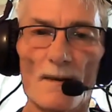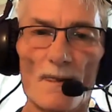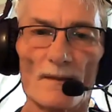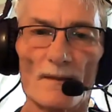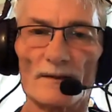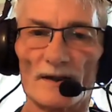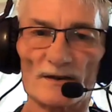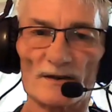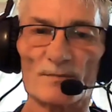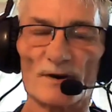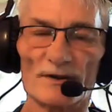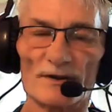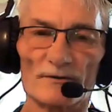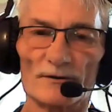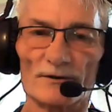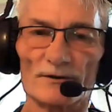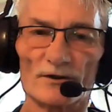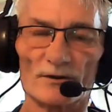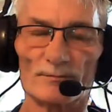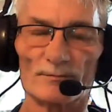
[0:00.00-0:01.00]
And that's by their
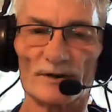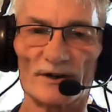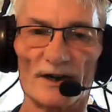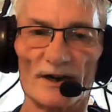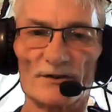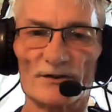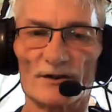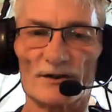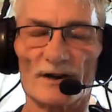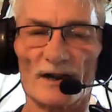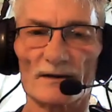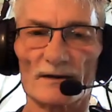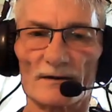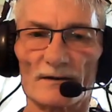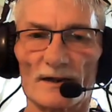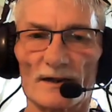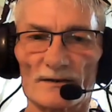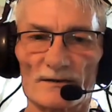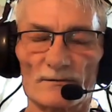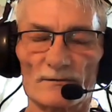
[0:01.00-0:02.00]
Interpretation Act,
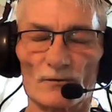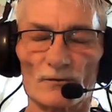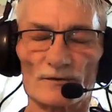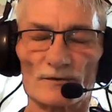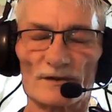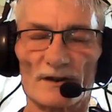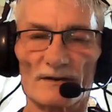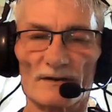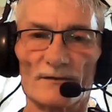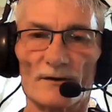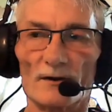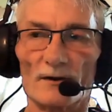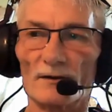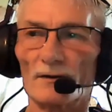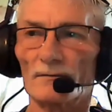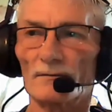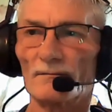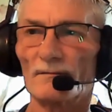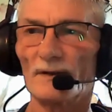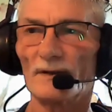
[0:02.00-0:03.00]
and that's the rules they
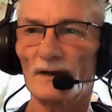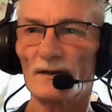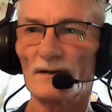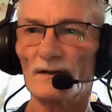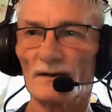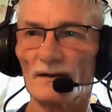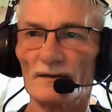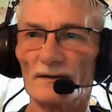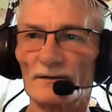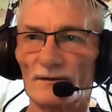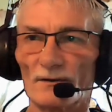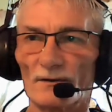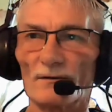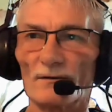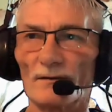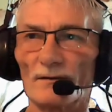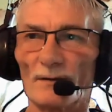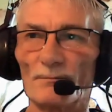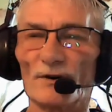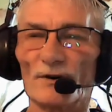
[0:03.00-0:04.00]
follow.
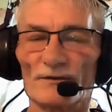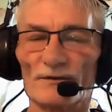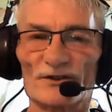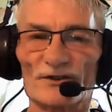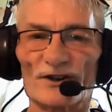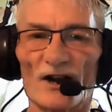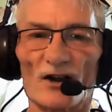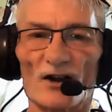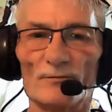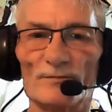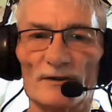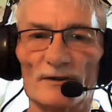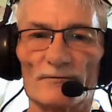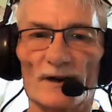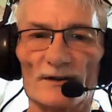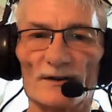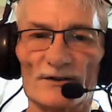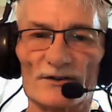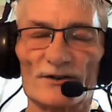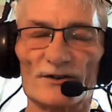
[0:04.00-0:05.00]
So a birth shall be
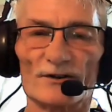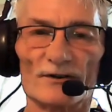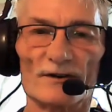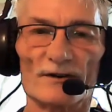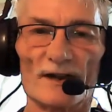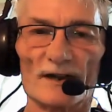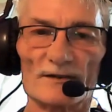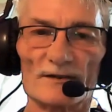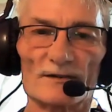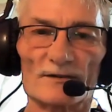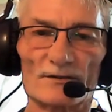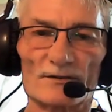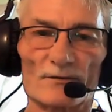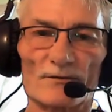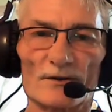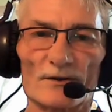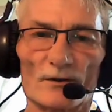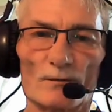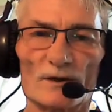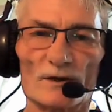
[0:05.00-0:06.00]
registered, and that's, so
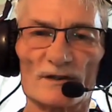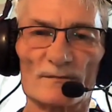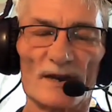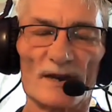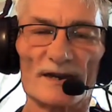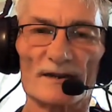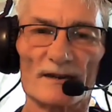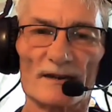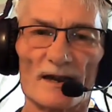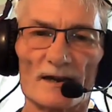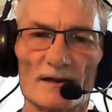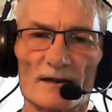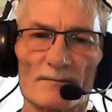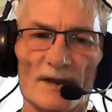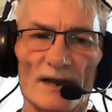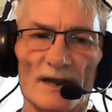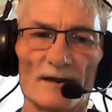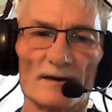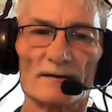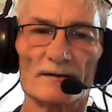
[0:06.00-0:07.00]
they're the ones making that
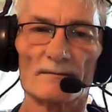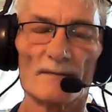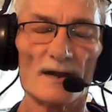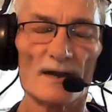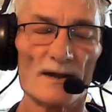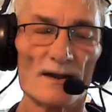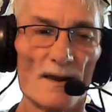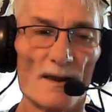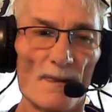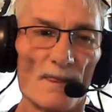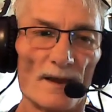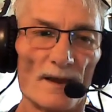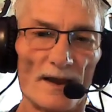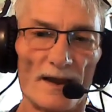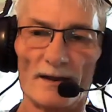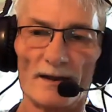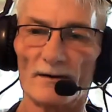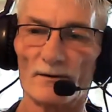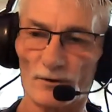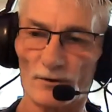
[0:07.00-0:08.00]
command.
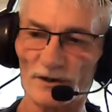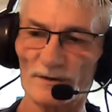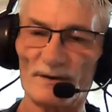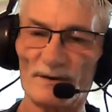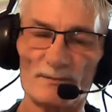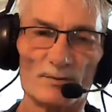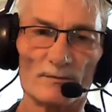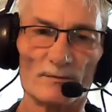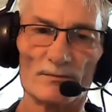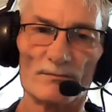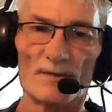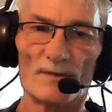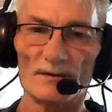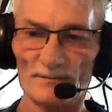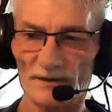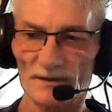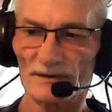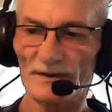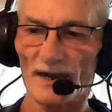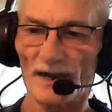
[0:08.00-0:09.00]
And of course, people,
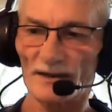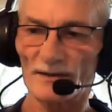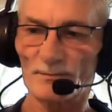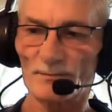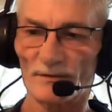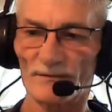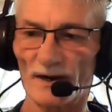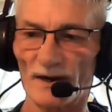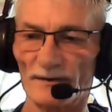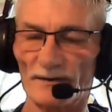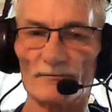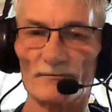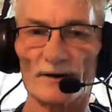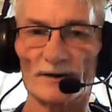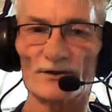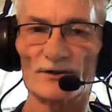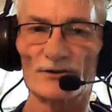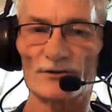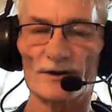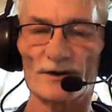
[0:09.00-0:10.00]
moms and dads, provide the
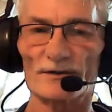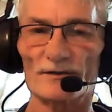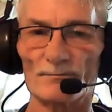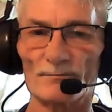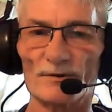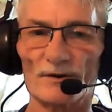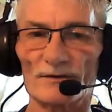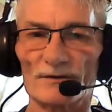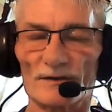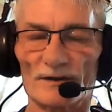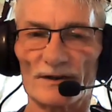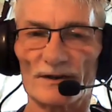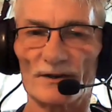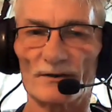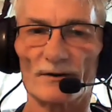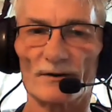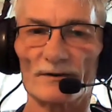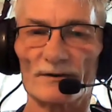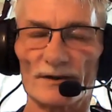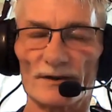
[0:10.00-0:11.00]
registration of birth
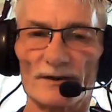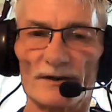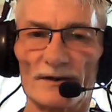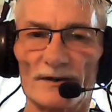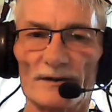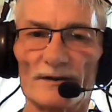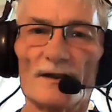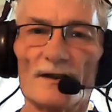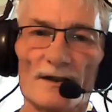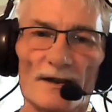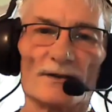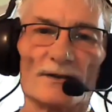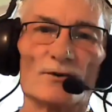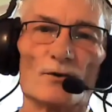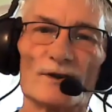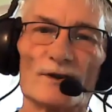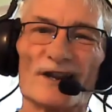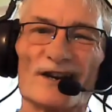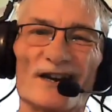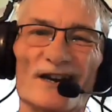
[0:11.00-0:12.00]
security and
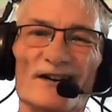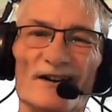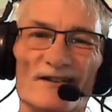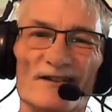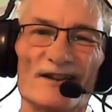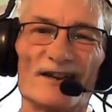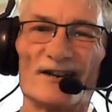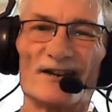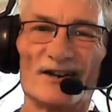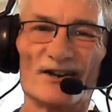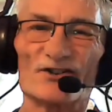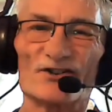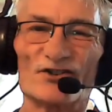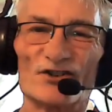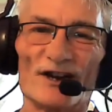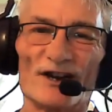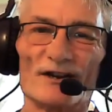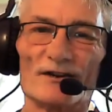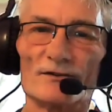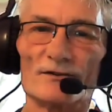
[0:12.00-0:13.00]
don't get anything in
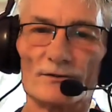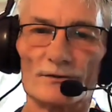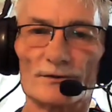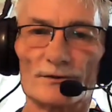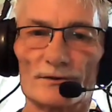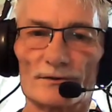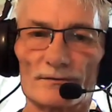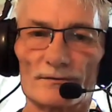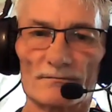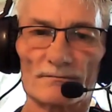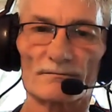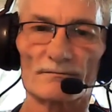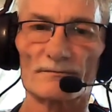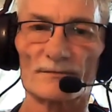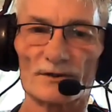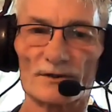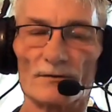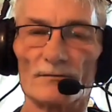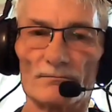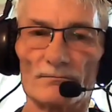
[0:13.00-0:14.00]
exchange.
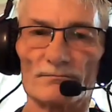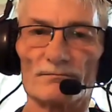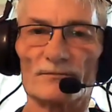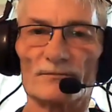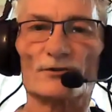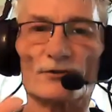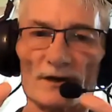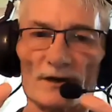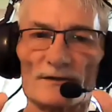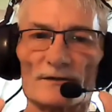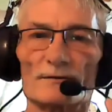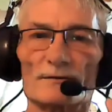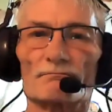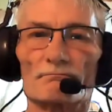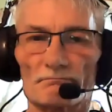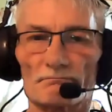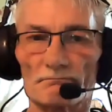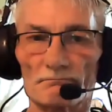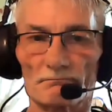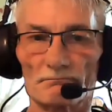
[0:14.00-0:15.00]
So trust,
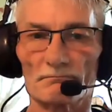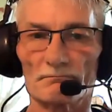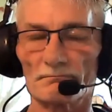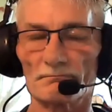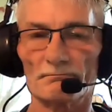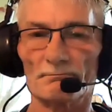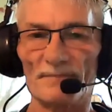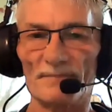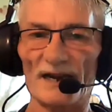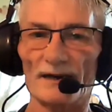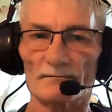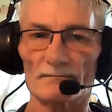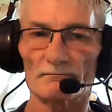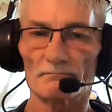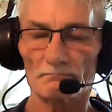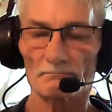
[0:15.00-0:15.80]
bang.